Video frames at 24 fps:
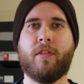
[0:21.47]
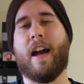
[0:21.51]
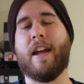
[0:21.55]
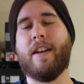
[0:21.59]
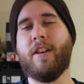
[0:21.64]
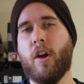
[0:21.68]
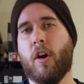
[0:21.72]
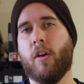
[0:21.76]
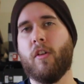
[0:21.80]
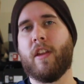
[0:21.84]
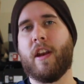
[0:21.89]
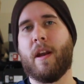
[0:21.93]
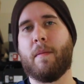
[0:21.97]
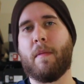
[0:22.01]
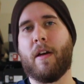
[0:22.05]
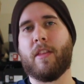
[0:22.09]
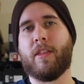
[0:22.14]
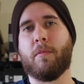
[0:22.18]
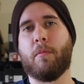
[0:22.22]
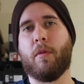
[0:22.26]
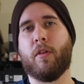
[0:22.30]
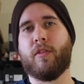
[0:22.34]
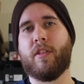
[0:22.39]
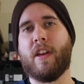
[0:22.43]
I know that I'm not
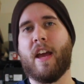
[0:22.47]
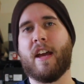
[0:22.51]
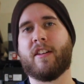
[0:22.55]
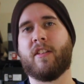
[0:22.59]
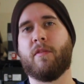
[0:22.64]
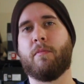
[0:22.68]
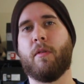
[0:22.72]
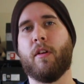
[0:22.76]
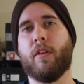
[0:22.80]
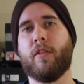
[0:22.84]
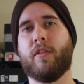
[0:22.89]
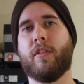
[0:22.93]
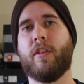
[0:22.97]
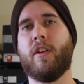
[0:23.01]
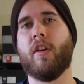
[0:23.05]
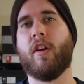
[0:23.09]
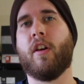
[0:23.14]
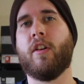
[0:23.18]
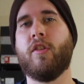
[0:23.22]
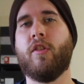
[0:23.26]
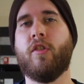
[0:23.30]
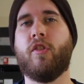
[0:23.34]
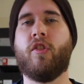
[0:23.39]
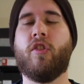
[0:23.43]
the most active person here
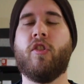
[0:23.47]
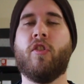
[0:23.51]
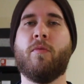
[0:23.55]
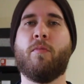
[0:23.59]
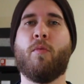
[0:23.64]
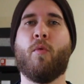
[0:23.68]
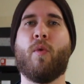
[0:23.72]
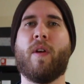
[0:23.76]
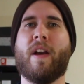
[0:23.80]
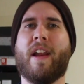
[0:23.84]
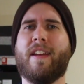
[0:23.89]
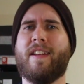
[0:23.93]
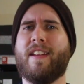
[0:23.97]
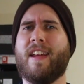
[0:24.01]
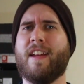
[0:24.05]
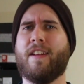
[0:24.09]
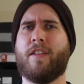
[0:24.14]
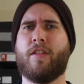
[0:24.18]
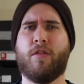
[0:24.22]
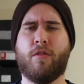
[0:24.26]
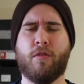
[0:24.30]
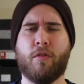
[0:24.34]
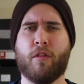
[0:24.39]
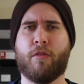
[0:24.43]
on YouTube, and when I take
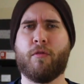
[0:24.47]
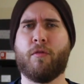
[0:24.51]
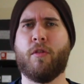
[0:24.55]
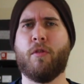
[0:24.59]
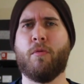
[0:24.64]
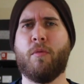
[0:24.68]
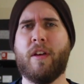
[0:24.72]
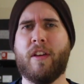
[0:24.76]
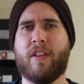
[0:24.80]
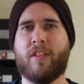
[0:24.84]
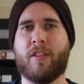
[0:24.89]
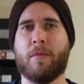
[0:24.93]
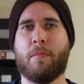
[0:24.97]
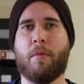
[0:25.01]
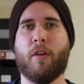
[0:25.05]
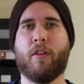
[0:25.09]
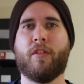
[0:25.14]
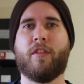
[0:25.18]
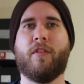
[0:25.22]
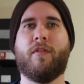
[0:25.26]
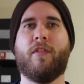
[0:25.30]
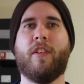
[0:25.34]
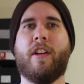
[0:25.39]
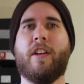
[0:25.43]
2 or 3 weeks to
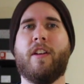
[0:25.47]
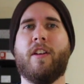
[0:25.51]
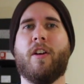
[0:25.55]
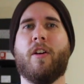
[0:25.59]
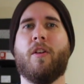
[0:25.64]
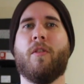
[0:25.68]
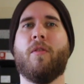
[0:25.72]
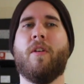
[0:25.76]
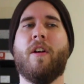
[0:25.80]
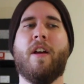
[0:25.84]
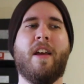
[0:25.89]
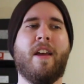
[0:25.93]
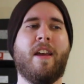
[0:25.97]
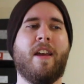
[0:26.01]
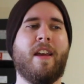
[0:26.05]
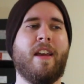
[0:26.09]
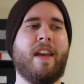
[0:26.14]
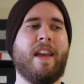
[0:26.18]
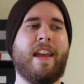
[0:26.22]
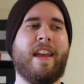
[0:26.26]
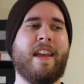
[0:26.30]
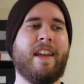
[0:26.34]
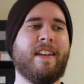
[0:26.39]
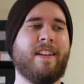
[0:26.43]
post a video,
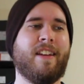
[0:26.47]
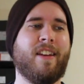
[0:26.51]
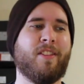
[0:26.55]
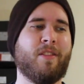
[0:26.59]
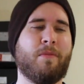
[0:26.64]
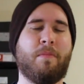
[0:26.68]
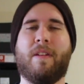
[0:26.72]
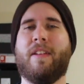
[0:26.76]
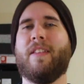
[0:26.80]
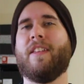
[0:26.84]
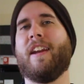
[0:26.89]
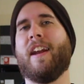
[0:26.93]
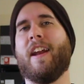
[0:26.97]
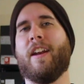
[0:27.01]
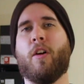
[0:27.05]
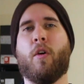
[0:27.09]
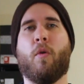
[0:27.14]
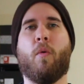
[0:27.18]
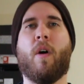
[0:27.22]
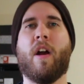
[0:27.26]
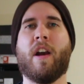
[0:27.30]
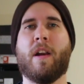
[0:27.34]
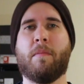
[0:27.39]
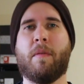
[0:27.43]
it doesn't mean that I
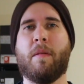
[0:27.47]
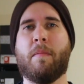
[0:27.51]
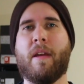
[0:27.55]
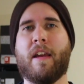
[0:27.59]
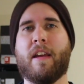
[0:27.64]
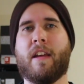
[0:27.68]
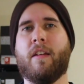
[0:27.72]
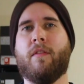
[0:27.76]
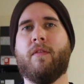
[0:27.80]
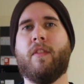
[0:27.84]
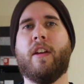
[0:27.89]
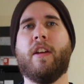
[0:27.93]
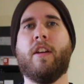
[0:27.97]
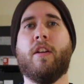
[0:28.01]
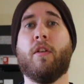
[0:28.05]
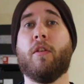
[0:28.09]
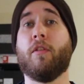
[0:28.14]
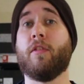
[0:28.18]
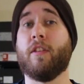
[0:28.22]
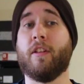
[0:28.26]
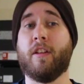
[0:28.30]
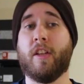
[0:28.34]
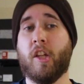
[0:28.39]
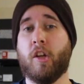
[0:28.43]
don't want to be making
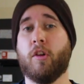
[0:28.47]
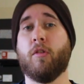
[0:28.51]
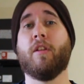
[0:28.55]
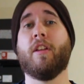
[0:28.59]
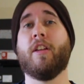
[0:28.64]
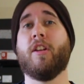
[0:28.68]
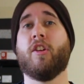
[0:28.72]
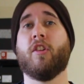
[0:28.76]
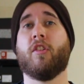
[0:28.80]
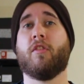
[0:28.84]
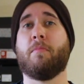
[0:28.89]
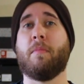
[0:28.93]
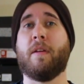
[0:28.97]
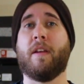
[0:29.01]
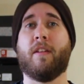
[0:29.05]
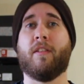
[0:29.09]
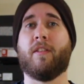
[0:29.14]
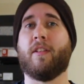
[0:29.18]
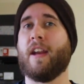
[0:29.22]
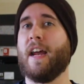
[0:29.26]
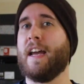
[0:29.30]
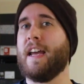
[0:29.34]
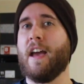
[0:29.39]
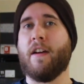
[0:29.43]
videos, it literally just means
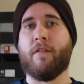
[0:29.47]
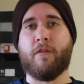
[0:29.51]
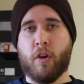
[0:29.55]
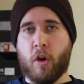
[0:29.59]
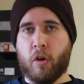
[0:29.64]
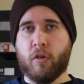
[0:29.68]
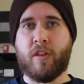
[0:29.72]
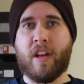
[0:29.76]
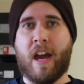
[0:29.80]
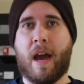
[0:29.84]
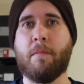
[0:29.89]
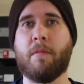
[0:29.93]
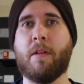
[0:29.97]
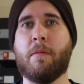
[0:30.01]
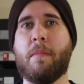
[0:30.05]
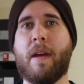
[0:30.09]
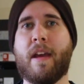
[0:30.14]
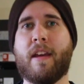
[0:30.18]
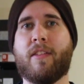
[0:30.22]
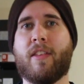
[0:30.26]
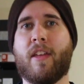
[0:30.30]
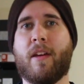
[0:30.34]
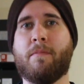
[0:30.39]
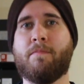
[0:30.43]
that I have no time to
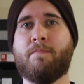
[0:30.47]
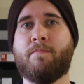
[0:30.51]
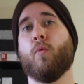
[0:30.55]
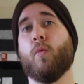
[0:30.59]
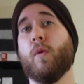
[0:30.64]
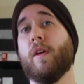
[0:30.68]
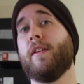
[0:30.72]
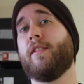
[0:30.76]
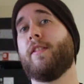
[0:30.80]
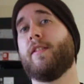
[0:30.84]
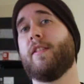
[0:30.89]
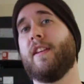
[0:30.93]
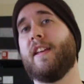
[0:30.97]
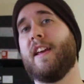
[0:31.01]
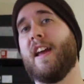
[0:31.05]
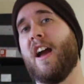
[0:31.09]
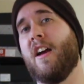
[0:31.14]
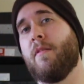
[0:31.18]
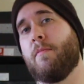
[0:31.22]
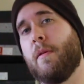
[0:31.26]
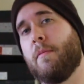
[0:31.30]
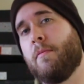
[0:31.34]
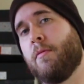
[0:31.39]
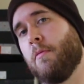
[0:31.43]
make them. Recently
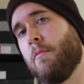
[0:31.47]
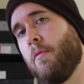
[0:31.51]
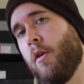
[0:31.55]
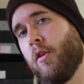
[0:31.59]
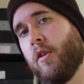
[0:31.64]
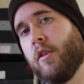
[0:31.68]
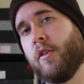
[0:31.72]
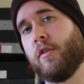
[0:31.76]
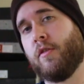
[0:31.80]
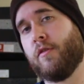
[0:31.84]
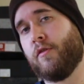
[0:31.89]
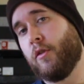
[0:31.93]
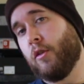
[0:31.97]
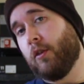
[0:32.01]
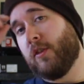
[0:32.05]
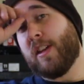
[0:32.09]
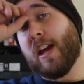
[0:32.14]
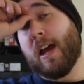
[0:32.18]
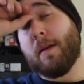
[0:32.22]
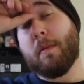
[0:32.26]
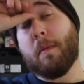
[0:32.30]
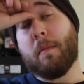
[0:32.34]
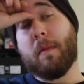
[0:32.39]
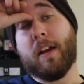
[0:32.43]
I've been promoted to
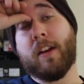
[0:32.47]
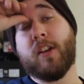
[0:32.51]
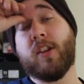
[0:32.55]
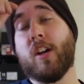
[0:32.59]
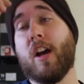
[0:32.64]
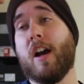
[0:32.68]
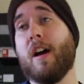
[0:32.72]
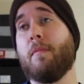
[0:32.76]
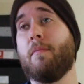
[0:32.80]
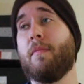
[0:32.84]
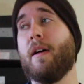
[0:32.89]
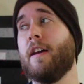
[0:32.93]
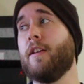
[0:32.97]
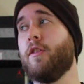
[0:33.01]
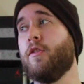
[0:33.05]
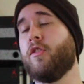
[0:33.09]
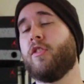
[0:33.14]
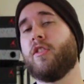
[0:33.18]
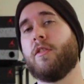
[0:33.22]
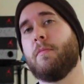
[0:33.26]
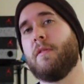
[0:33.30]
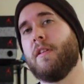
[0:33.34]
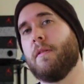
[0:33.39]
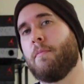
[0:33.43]
full-time at my job. I
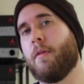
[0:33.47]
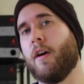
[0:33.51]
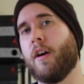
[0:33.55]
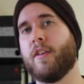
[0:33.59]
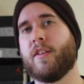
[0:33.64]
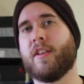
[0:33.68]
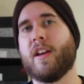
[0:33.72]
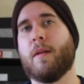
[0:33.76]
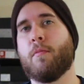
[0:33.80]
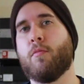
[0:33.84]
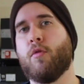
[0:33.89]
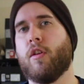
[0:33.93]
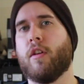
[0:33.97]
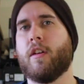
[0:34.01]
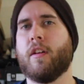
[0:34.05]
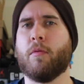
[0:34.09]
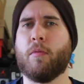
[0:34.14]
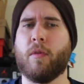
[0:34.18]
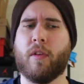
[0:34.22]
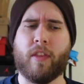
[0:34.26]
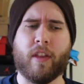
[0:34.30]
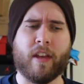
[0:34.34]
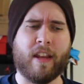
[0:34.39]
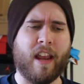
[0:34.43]
used to be a part-time worker
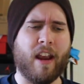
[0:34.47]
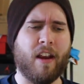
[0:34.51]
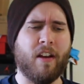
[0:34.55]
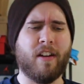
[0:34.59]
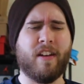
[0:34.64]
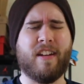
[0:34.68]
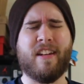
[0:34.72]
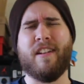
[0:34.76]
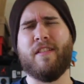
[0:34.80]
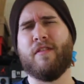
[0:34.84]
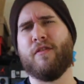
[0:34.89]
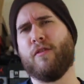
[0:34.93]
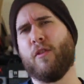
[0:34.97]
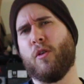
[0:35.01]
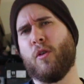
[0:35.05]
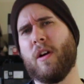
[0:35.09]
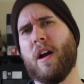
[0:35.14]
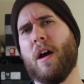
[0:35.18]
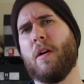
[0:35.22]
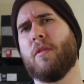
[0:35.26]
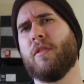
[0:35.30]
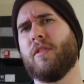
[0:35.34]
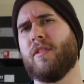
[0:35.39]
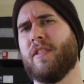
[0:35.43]
with a guaranteed 4
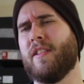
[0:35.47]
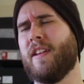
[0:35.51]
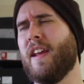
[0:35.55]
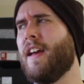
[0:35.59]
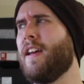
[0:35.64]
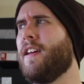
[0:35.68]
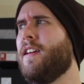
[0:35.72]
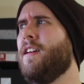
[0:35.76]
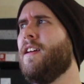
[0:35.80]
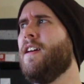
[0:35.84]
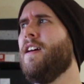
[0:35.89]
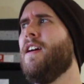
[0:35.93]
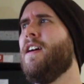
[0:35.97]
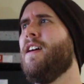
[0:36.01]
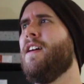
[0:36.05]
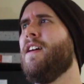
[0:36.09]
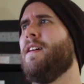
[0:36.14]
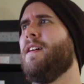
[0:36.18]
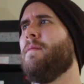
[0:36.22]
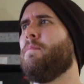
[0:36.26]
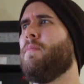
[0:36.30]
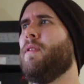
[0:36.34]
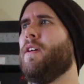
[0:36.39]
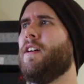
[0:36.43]
hours a day,
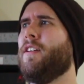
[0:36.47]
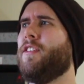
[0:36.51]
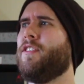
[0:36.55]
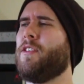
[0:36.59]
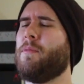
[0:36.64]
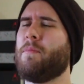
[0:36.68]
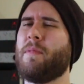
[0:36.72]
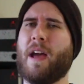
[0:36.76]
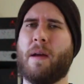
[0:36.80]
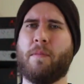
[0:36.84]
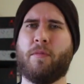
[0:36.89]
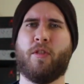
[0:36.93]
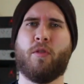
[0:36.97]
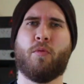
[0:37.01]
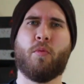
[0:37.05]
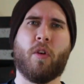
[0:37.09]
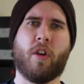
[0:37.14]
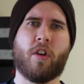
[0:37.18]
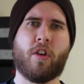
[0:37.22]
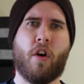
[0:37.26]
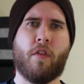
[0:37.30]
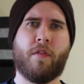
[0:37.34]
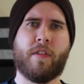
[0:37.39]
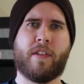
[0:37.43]
but sometimes you'd
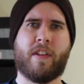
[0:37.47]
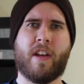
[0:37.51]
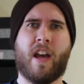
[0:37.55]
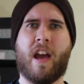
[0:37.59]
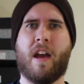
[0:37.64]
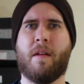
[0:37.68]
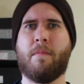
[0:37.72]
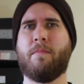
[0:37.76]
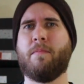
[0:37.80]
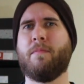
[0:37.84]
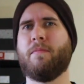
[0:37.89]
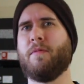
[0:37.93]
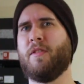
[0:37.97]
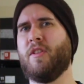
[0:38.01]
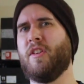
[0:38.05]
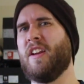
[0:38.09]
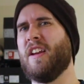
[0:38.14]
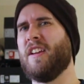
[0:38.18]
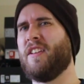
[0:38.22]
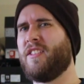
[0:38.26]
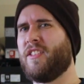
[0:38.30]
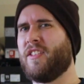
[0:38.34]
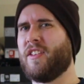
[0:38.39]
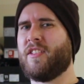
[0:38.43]
work overtime and you
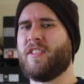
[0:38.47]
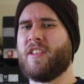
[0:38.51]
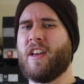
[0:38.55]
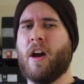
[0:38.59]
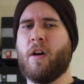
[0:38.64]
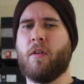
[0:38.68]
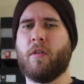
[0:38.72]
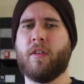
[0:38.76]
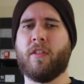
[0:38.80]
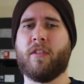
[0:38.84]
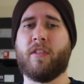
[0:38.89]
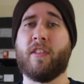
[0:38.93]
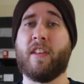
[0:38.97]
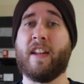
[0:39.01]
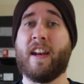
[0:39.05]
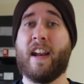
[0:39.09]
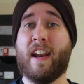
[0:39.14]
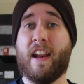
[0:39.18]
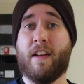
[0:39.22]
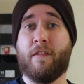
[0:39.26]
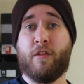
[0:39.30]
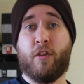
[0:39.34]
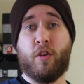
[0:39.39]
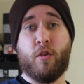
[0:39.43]
get 6 hours and then I'd
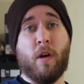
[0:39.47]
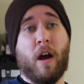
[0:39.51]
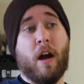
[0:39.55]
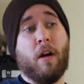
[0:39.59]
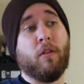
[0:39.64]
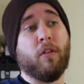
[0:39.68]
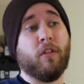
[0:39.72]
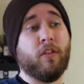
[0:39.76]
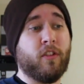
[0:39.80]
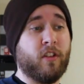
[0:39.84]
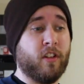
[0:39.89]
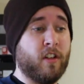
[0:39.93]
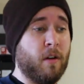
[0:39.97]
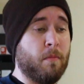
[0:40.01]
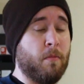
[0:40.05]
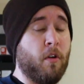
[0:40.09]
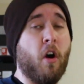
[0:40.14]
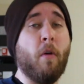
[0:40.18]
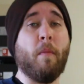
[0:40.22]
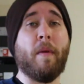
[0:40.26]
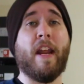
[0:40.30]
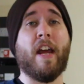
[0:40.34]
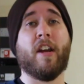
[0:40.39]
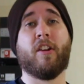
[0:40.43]
have 2 hours to come
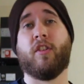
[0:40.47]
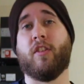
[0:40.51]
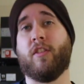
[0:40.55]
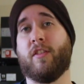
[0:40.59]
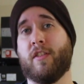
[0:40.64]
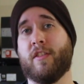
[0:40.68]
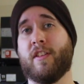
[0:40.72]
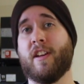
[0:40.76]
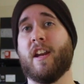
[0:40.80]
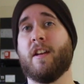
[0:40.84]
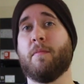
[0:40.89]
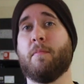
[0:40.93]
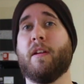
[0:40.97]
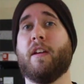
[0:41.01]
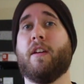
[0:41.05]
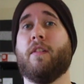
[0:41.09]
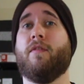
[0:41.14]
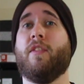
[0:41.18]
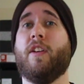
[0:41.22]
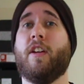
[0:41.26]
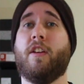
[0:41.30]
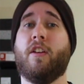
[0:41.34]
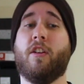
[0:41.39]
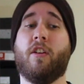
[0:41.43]
home and actually sit down and make a
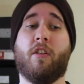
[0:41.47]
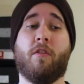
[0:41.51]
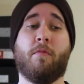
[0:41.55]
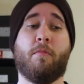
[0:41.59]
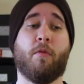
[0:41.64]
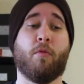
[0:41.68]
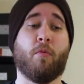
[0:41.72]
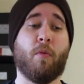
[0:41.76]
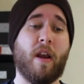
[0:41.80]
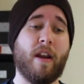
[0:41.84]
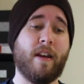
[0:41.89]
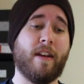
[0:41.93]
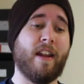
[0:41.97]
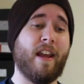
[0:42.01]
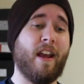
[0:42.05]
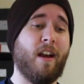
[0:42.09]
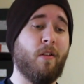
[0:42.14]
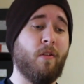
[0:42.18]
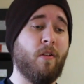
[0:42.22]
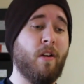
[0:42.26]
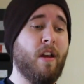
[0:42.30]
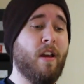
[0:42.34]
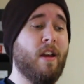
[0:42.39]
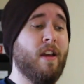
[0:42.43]
video. But right
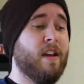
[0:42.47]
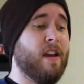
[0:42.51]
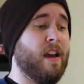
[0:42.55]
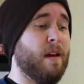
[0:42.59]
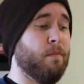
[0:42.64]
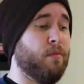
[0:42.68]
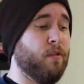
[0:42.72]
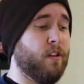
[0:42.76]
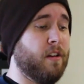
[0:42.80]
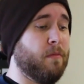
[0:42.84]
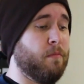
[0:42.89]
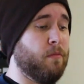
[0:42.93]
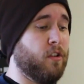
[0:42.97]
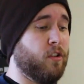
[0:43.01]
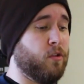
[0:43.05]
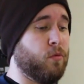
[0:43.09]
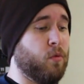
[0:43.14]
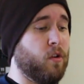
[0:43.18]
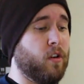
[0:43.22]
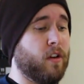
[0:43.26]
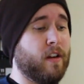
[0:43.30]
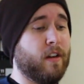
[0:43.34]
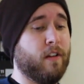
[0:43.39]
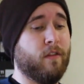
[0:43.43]
now I'm pretty much
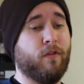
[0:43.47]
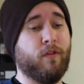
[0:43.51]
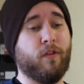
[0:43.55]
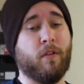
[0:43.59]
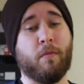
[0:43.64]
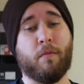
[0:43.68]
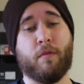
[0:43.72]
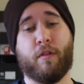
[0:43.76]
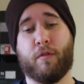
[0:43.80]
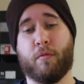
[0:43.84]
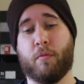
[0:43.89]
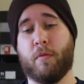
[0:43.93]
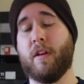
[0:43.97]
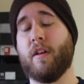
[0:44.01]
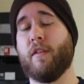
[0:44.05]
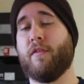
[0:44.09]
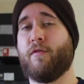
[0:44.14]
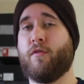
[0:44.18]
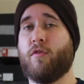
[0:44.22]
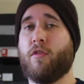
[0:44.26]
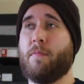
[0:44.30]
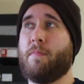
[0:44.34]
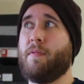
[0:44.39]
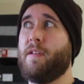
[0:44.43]
working from 3 or
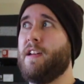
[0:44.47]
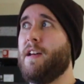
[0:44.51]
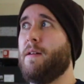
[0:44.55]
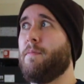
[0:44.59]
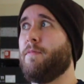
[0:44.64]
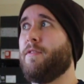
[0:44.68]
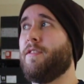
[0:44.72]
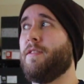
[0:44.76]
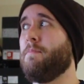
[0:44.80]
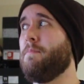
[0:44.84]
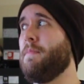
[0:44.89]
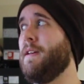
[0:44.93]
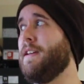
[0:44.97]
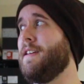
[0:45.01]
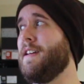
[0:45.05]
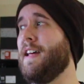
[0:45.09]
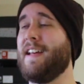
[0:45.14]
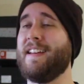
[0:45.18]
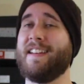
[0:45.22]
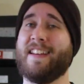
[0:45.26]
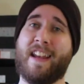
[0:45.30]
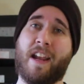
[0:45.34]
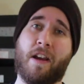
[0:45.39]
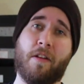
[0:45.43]
4 p.m. to
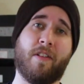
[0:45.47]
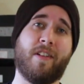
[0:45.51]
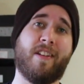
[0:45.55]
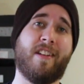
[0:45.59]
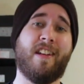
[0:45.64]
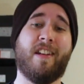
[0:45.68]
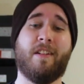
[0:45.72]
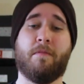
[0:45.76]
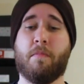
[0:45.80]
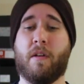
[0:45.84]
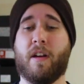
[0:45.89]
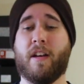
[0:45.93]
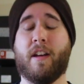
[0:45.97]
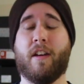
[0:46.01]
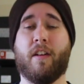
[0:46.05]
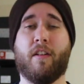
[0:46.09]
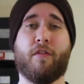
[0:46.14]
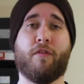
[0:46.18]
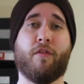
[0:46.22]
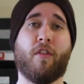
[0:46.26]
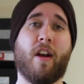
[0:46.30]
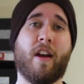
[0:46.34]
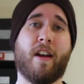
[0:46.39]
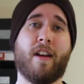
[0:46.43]
midnight guaranteed Monday to
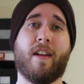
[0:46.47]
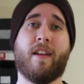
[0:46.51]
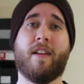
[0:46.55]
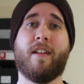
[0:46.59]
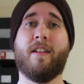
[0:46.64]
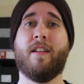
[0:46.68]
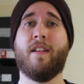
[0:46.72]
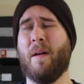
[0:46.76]
Friday.